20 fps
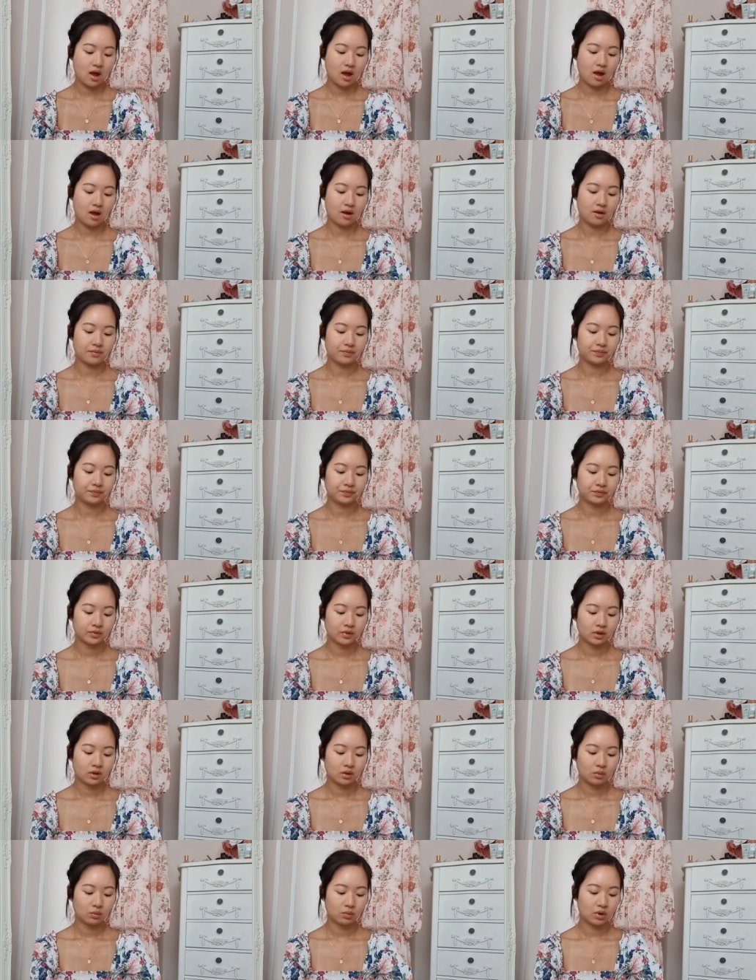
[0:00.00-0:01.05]
um,
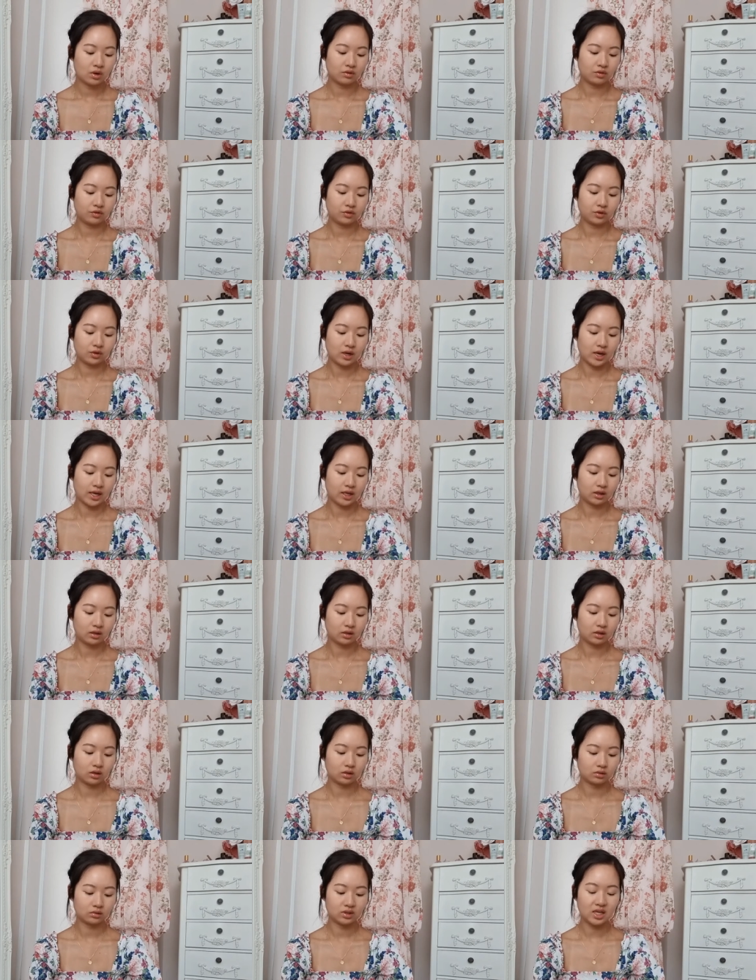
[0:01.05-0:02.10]
one for like
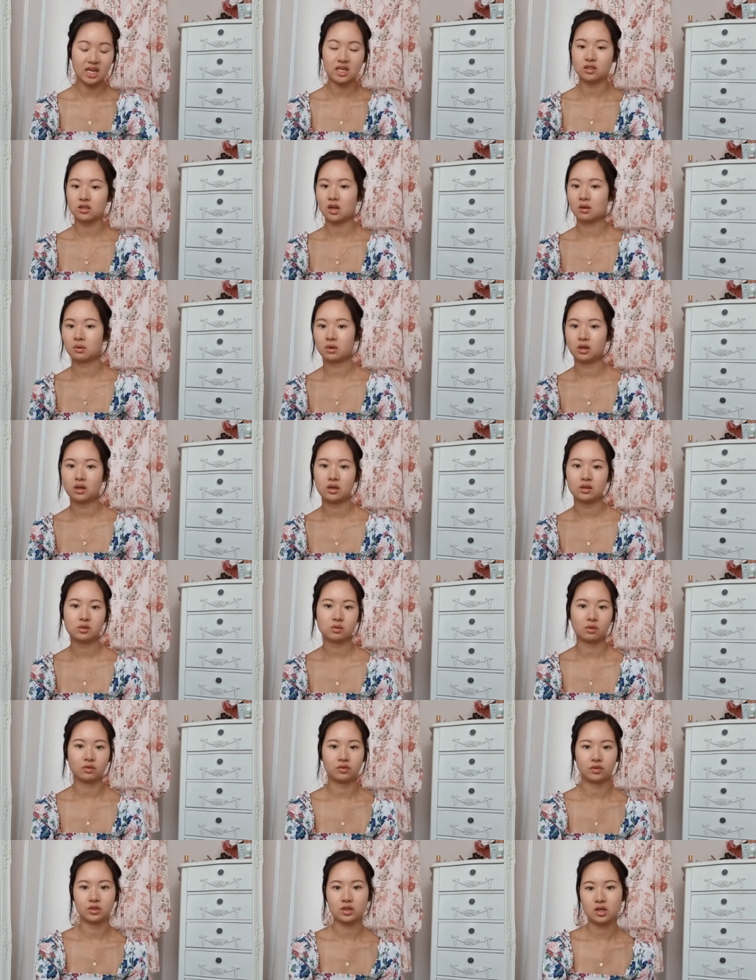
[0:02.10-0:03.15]
daytime clothes,
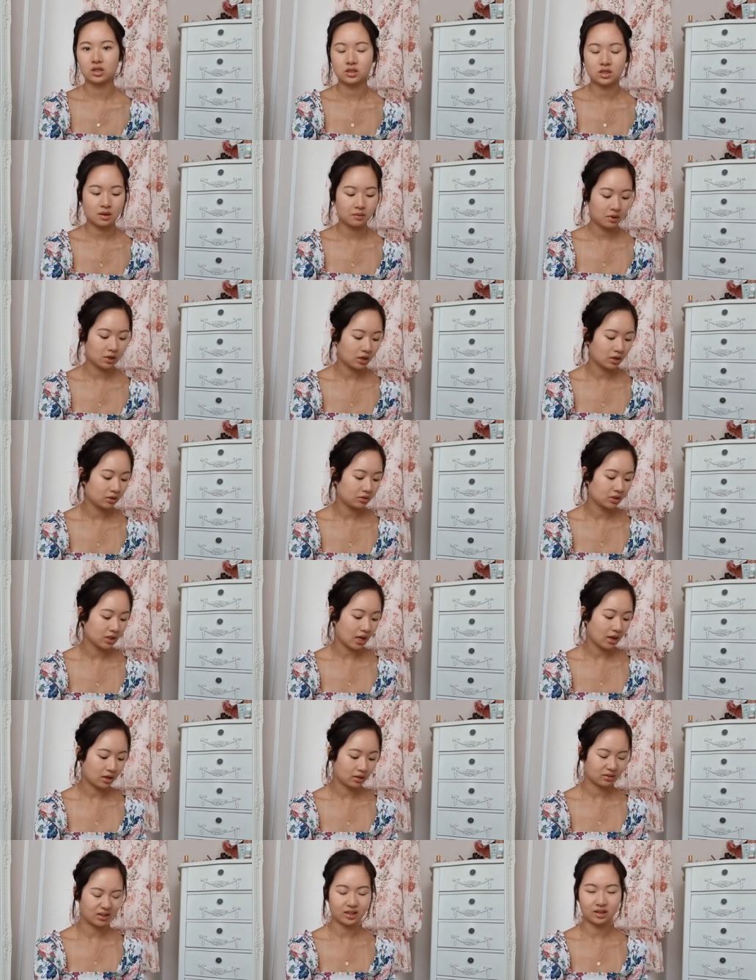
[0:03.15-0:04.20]
one for nighttime clothes, that
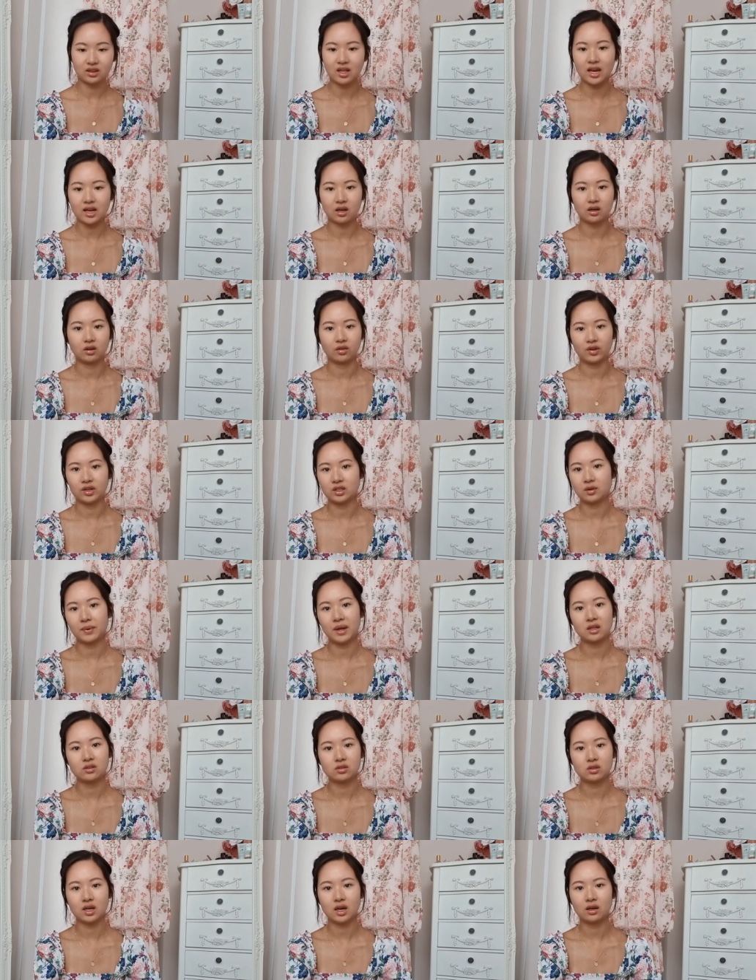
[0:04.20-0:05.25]
like that kind of thing.
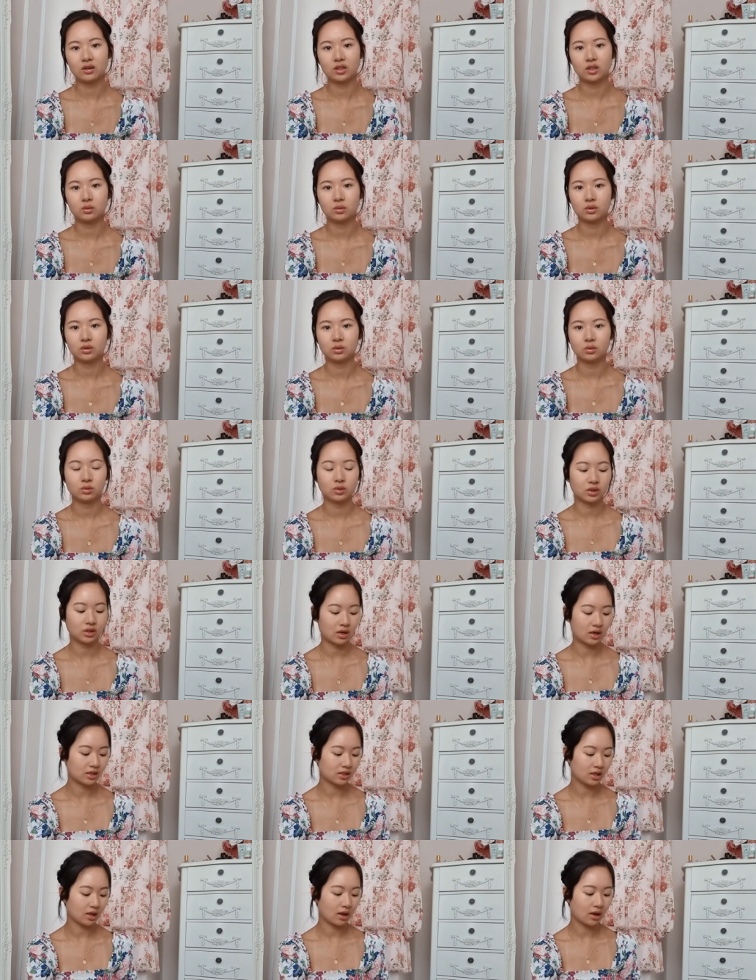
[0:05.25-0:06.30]
Depends on how you want to
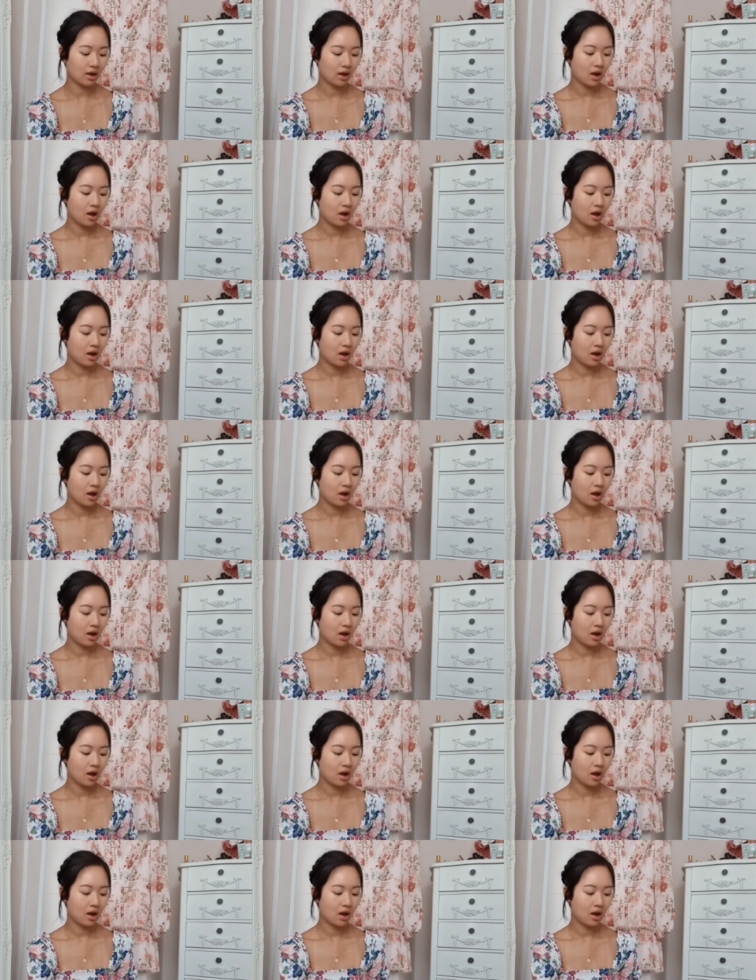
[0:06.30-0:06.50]
organise it.